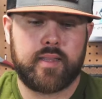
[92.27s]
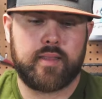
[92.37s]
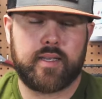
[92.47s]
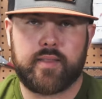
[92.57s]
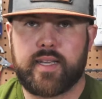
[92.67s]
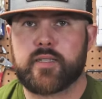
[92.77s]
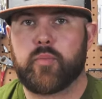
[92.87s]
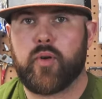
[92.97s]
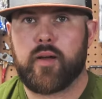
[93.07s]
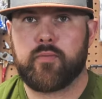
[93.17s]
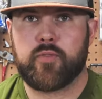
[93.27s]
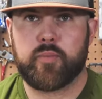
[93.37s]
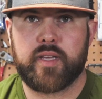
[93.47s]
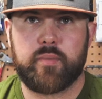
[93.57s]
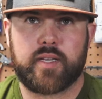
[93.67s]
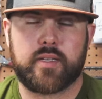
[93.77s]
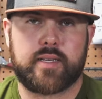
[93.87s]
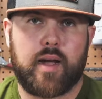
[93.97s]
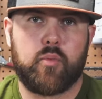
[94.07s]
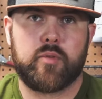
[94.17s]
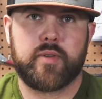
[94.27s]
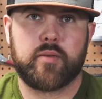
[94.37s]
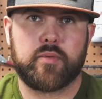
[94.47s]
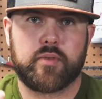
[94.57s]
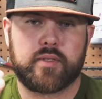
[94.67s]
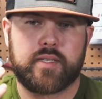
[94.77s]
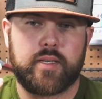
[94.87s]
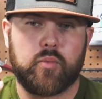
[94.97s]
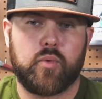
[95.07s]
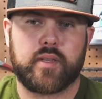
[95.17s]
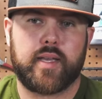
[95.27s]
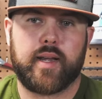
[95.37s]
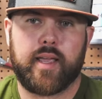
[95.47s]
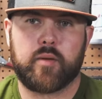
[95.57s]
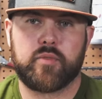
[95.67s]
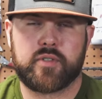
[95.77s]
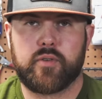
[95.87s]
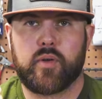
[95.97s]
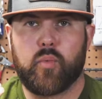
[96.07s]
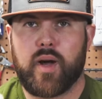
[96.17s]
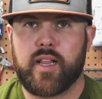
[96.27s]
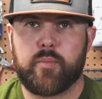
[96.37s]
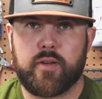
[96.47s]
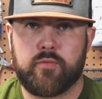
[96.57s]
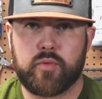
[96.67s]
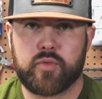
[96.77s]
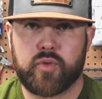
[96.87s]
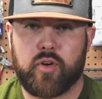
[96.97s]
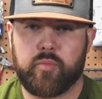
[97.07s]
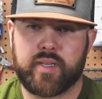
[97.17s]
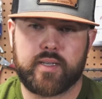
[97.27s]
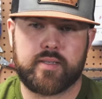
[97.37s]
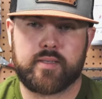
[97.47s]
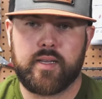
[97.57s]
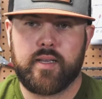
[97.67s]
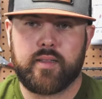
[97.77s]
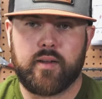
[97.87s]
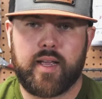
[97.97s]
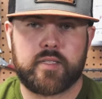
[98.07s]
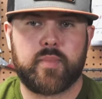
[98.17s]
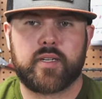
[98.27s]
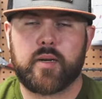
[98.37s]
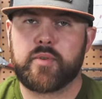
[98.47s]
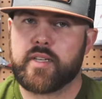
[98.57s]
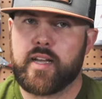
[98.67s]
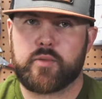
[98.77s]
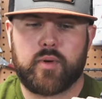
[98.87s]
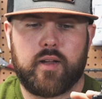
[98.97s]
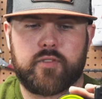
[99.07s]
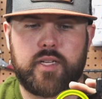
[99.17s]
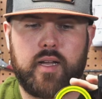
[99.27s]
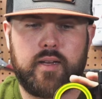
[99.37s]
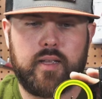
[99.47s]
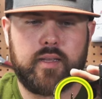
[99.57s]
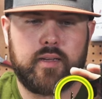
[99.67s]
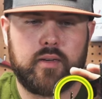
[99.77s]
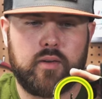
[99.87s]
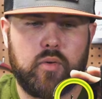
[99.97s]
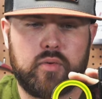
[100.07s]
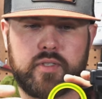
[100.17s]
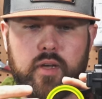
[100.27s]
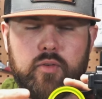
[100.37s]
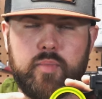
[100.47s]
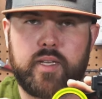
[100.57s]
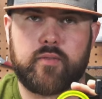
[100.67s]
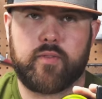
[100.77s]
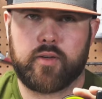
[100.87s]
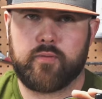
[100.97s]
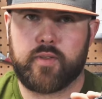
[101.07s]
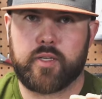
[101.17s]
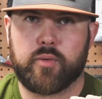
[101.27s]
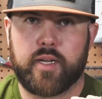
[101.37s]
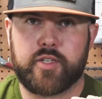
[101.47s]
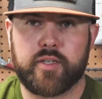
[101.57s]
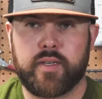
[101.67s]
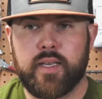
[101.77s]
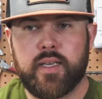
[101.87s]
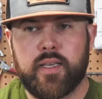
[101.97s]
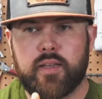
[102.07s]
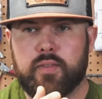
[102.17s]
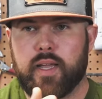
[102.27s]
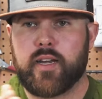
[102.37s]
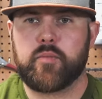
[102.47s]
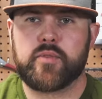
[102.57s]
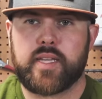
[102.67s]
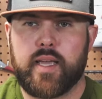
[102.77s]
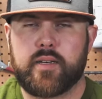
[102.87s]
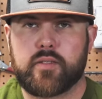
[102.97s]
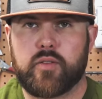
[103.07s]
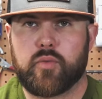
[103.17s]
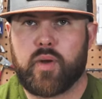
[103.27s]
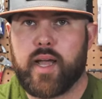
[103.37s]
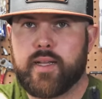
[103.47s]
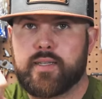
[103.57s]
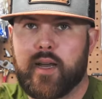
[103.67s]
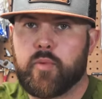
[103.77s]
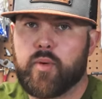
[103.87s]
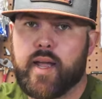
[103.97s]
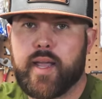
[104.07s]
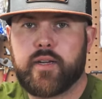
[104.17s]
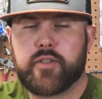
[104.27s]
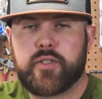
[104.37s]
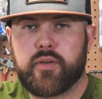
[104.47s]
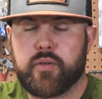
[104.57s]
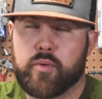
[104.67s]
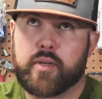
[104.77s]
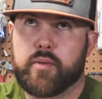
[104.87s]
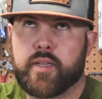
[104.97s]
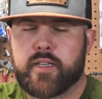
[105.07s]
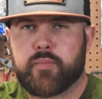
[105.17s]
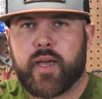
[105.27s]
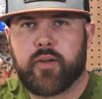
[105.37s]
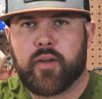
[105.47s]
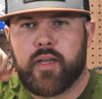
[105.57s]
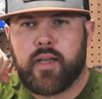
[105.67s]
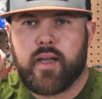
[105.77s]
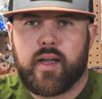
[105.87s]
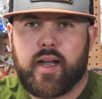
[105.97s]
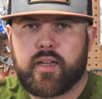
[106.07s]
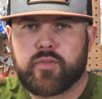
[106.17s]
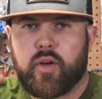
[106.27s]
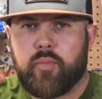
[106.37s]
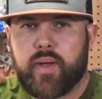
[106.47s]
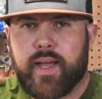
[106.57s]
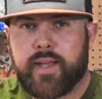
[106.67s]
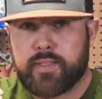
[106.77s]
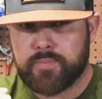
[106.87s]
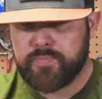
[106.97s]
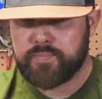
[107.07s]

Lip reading: then that's a problem for me, because I want to be able to see what that animal's doing while I'm at full draw. Because there has been a couple times when I've shot a horizontal pin configuration. If the animal's head is on the right, I'm a right-handed shooter, well, it really doesn't matter. I draw back,